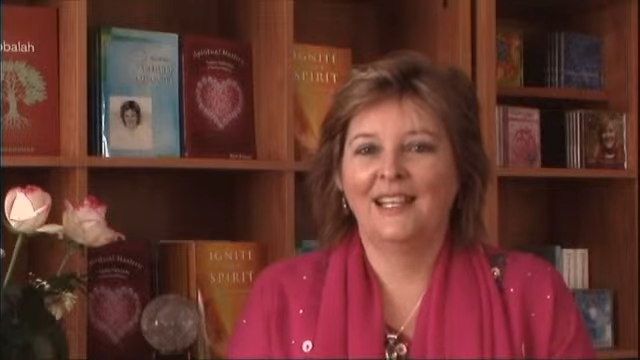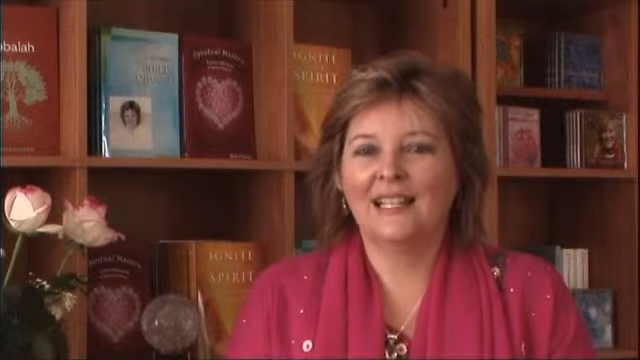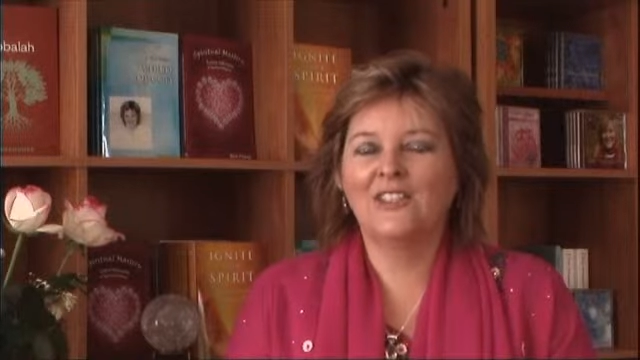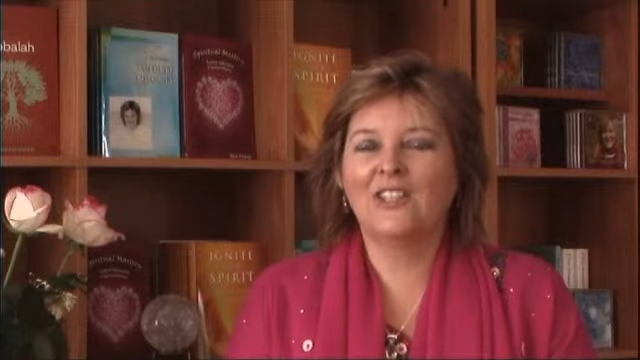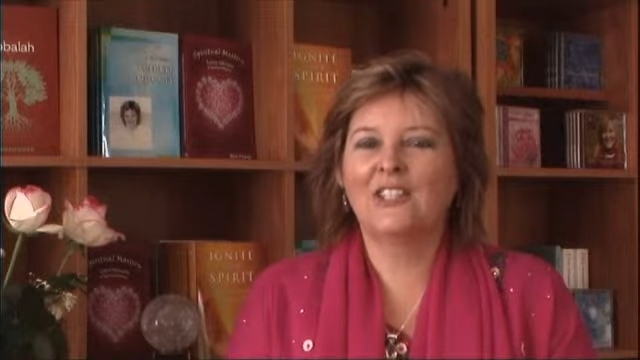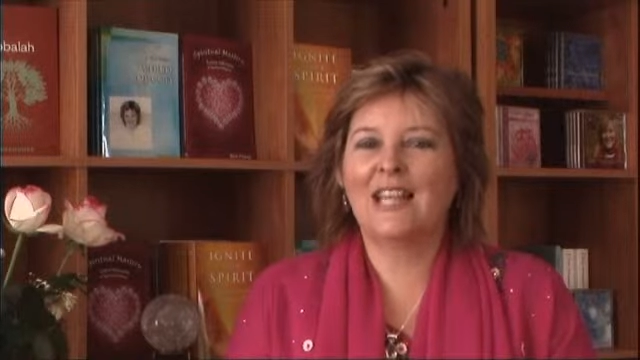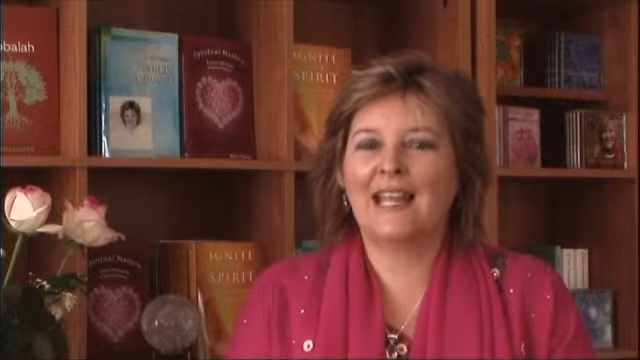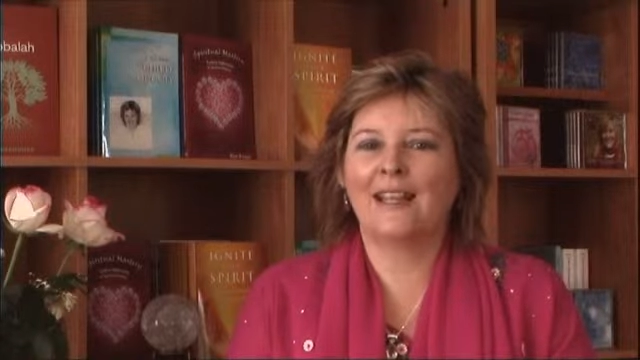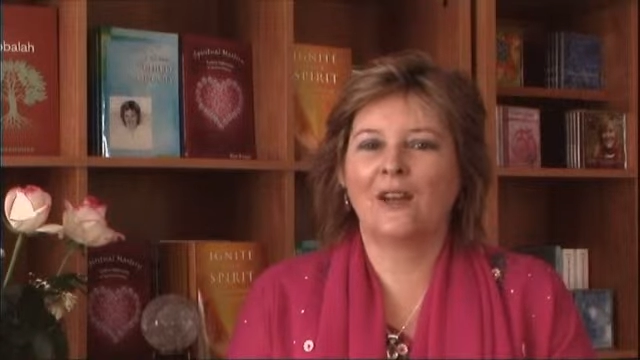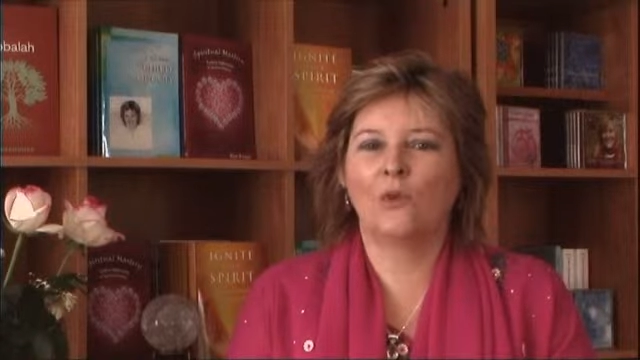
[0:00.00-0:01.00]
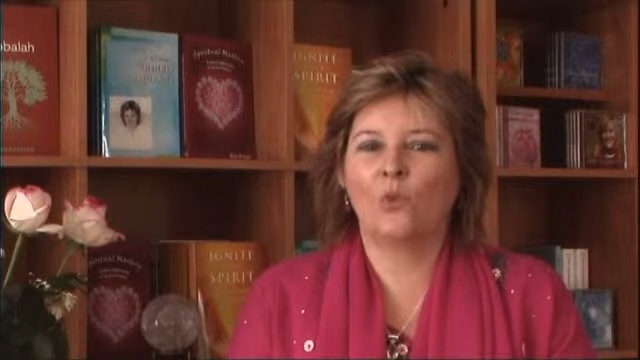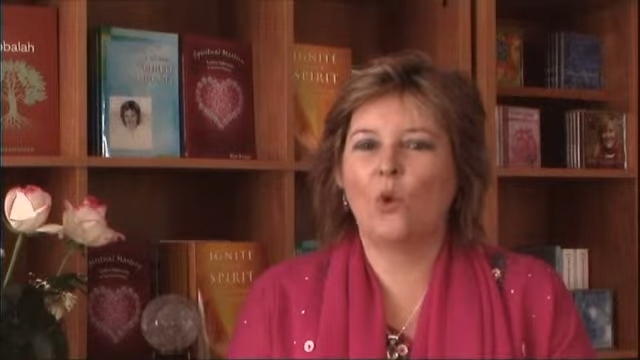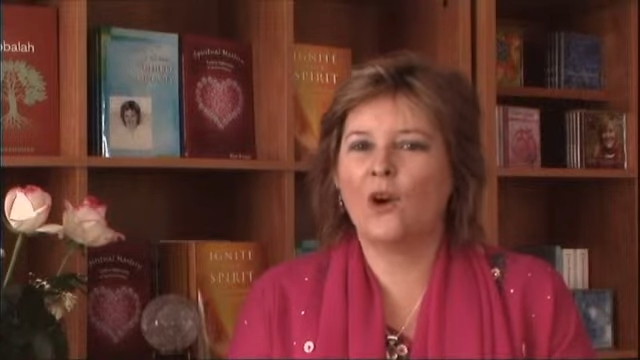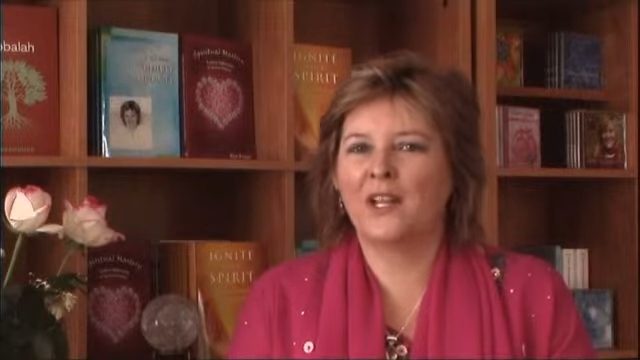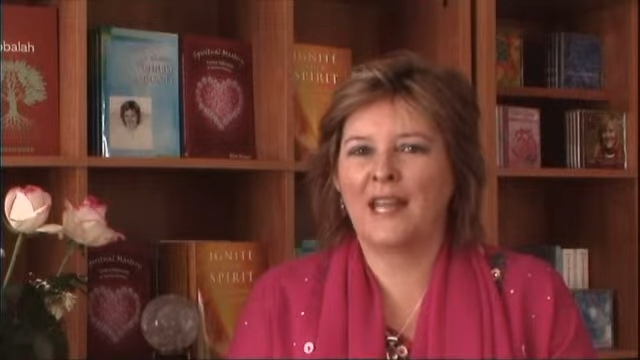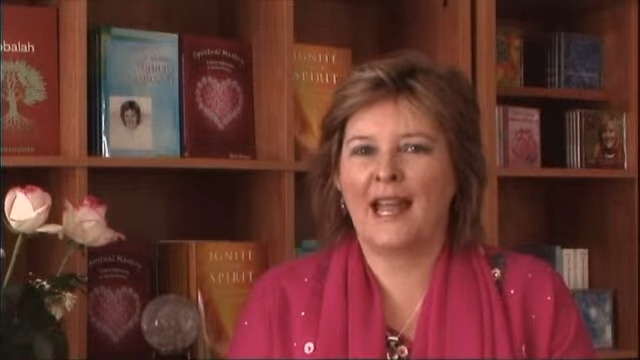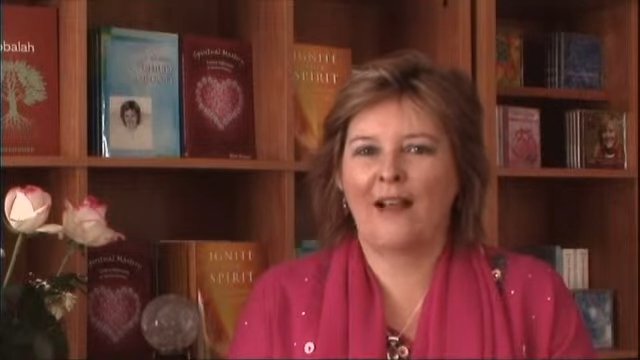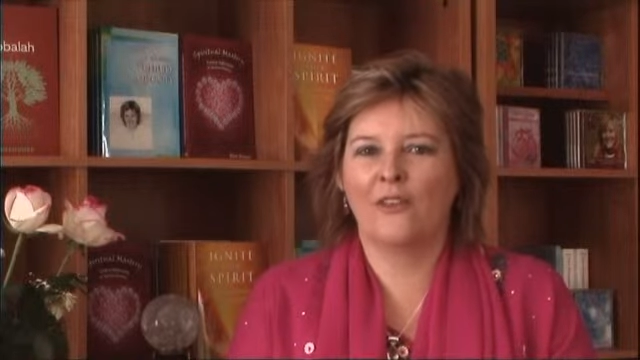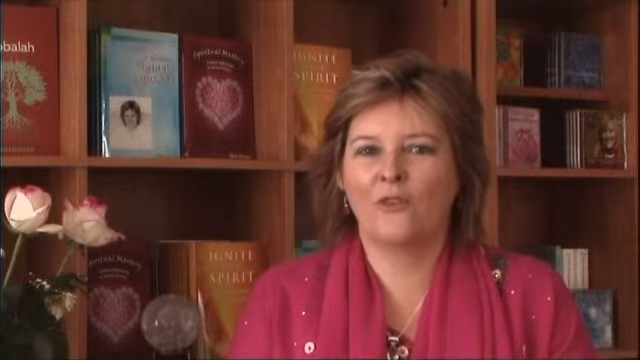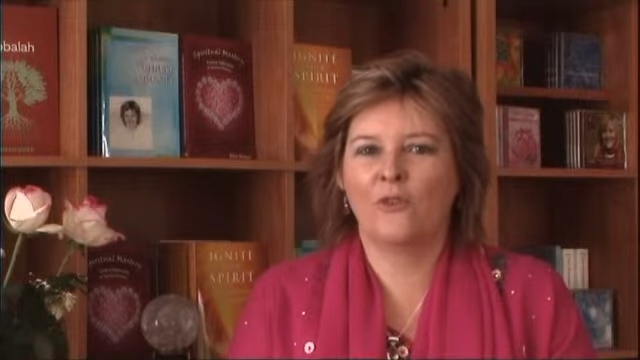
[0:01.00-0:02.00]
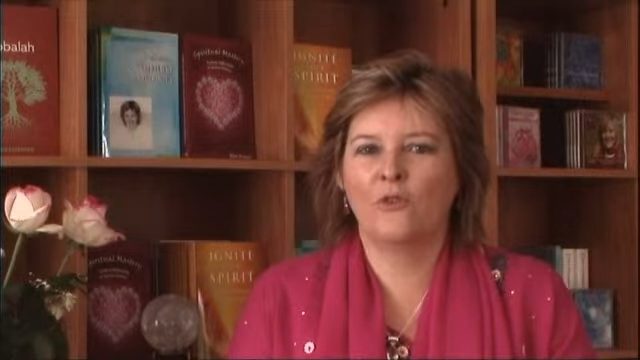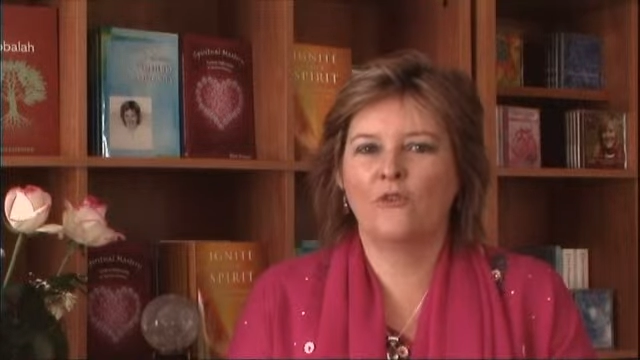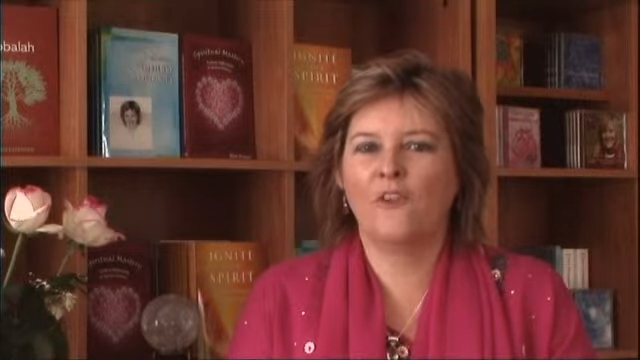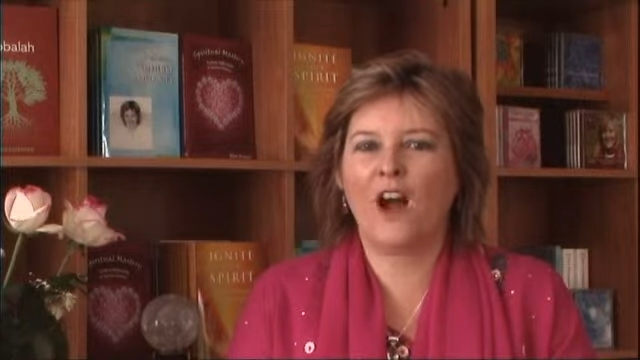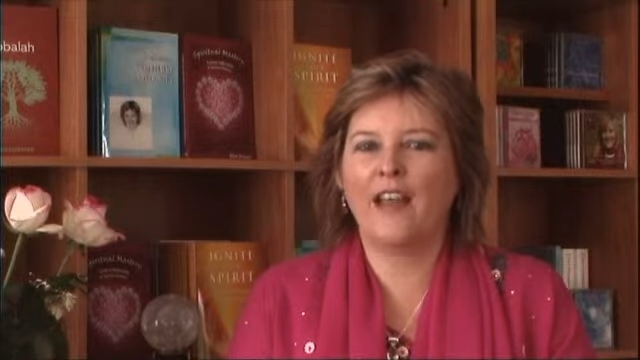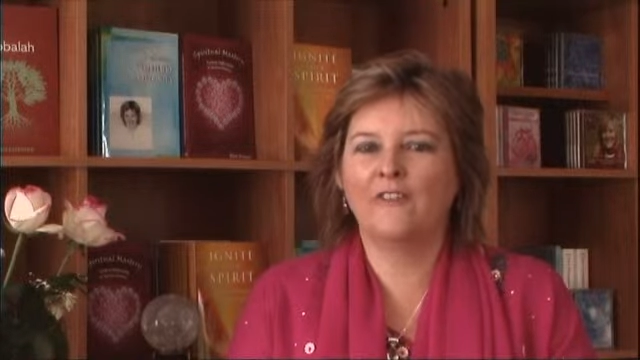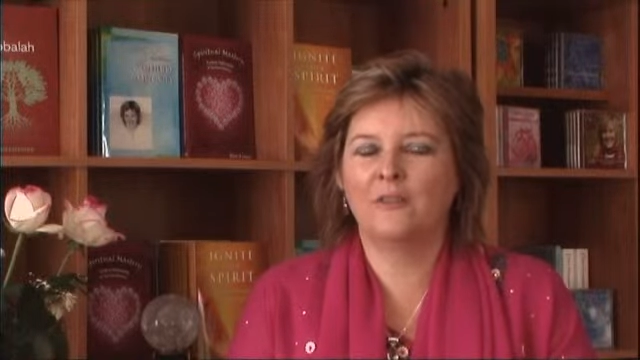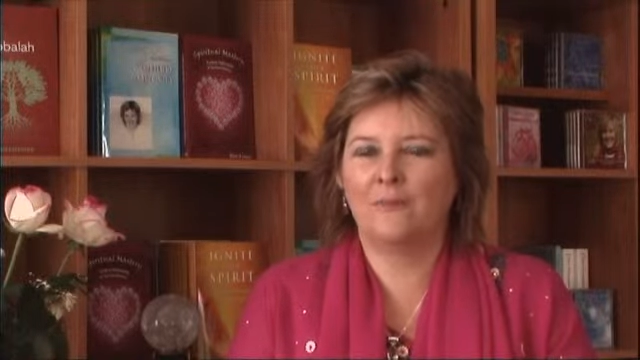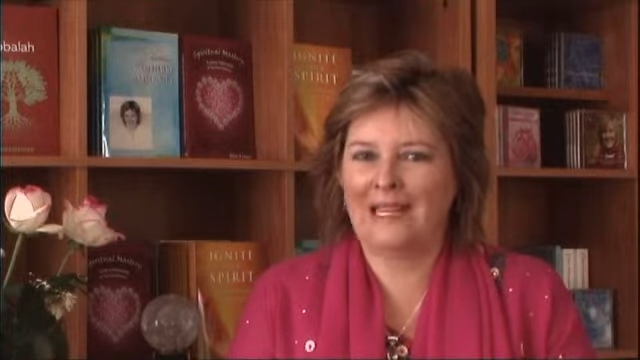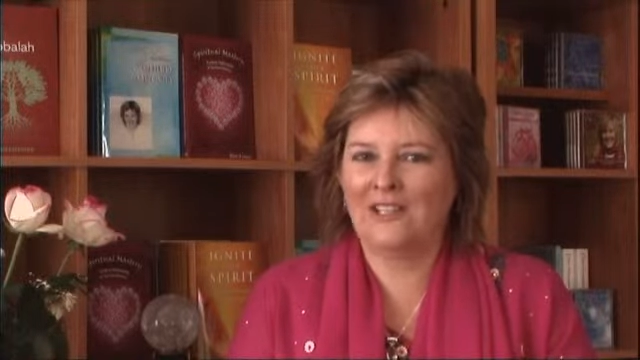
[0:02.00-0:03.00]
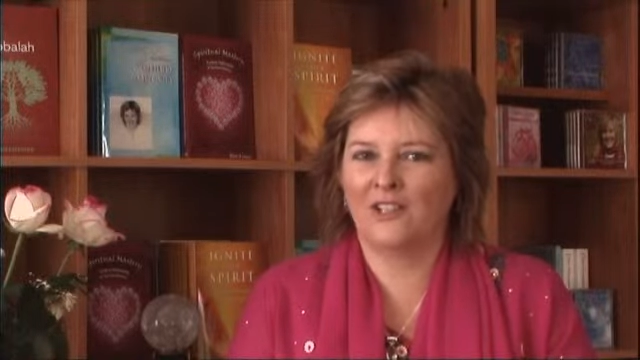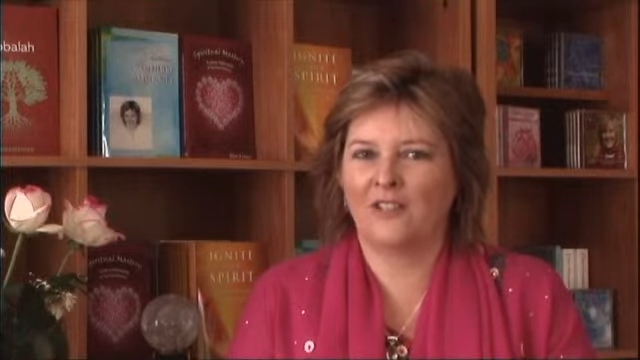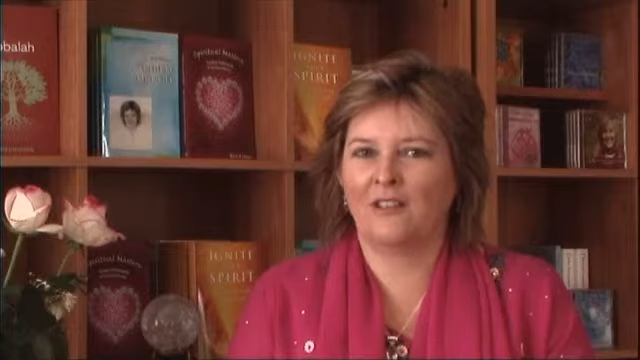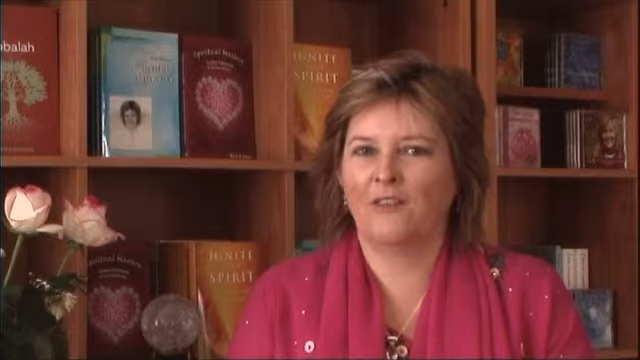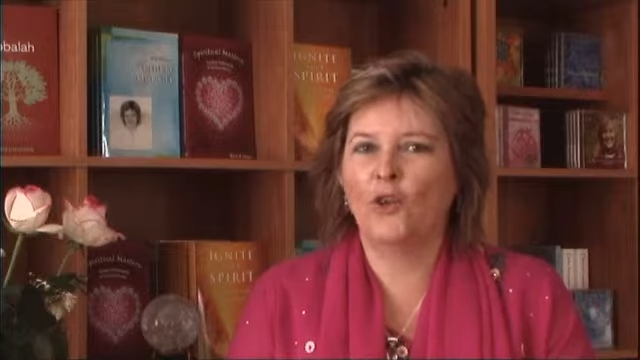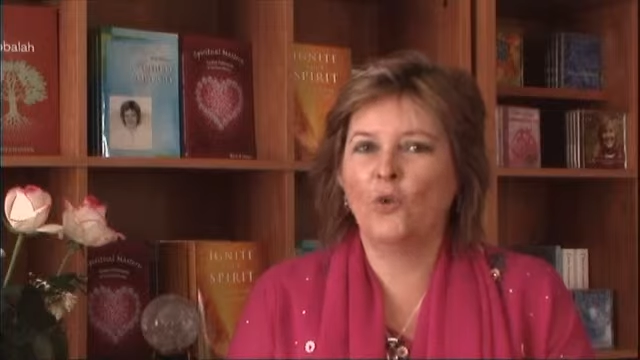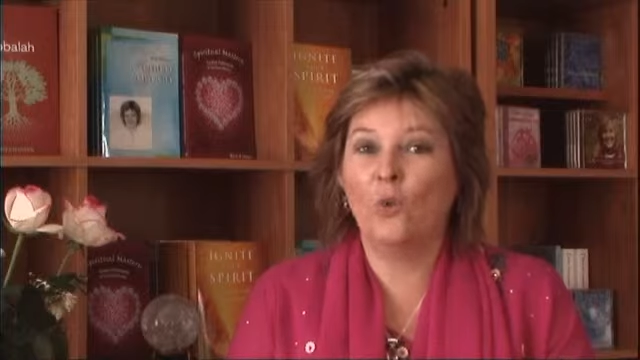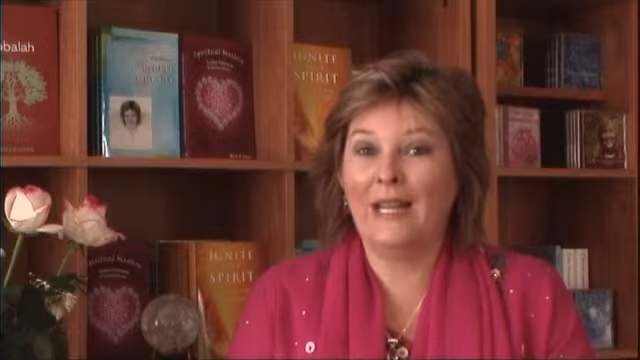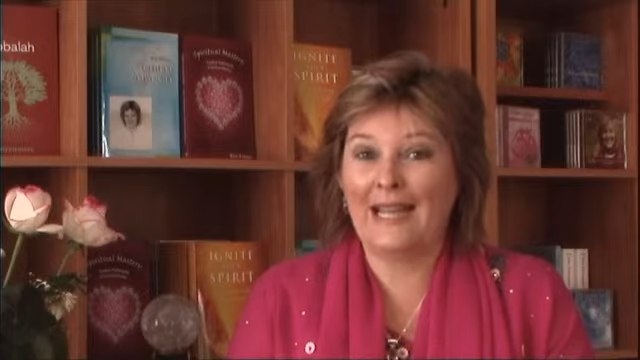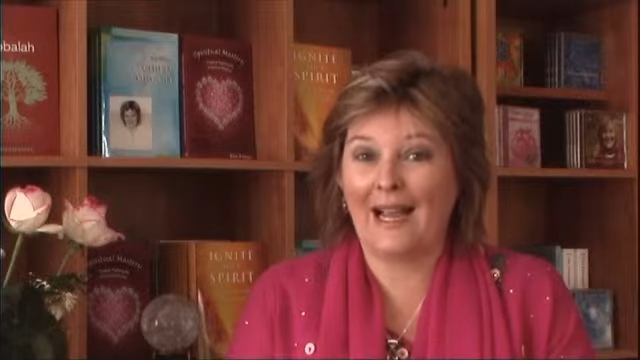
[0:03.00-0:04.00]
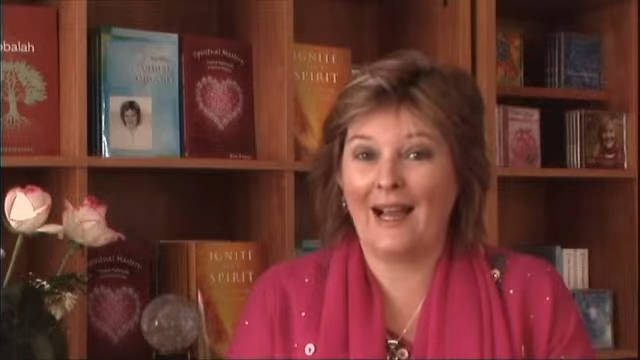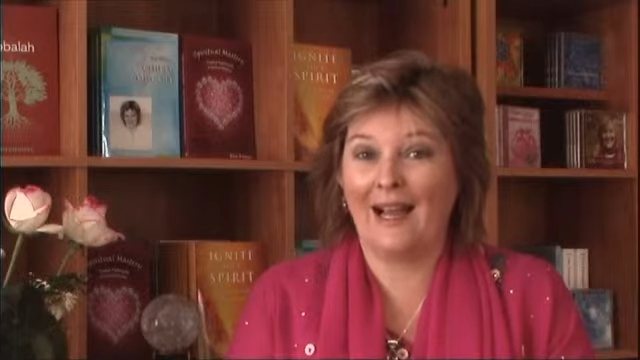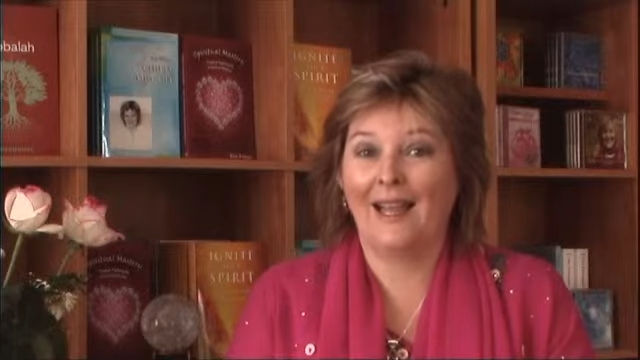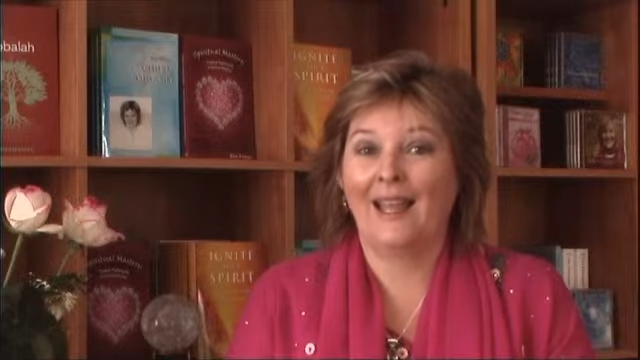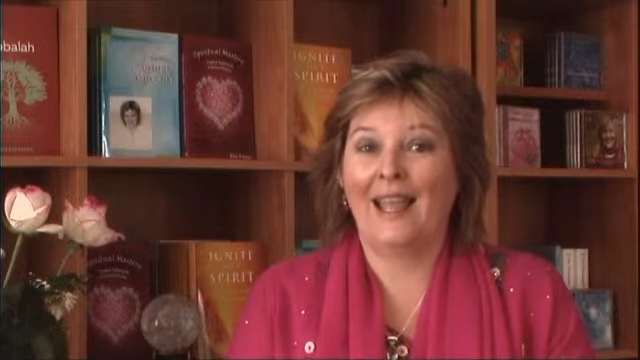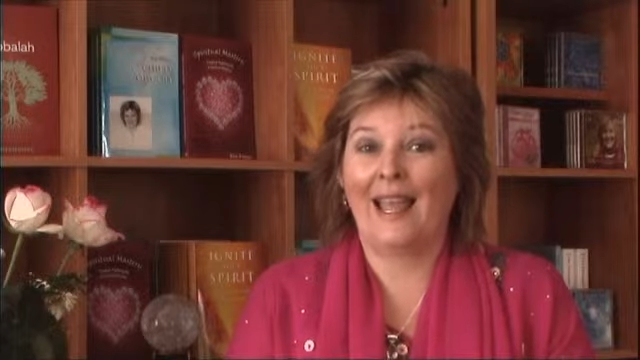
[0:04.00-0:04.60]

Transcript: Let's just take a walk now through 5 dimensions of who we are